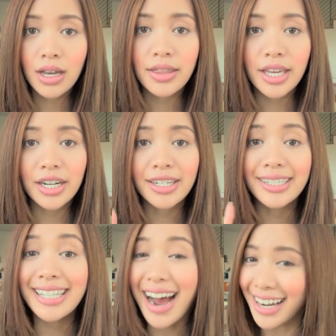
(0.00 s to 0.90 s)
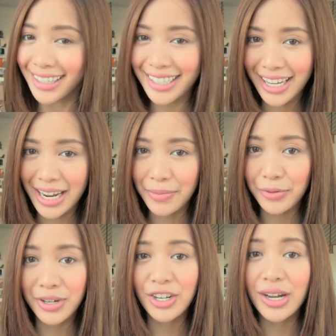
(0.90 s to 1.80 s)
There's eyelid tape,
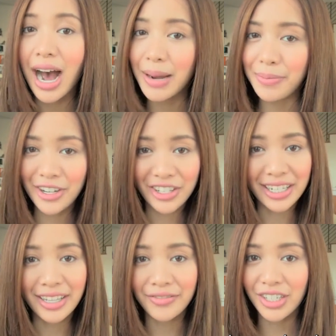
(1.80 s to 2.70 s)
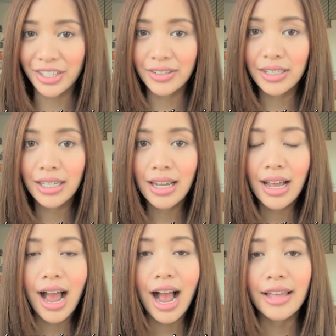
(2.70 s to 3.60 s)
which I personally love to use,
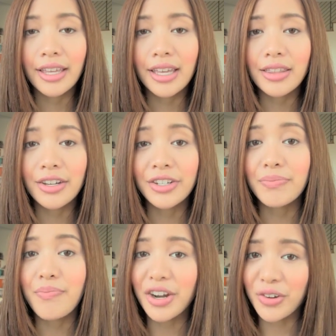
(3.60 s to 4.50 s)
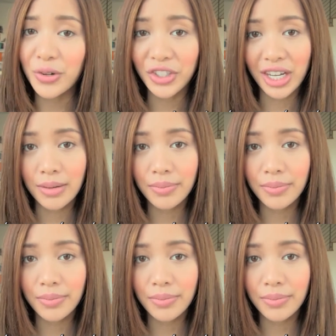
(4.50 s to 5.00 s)
and then there's medical tape.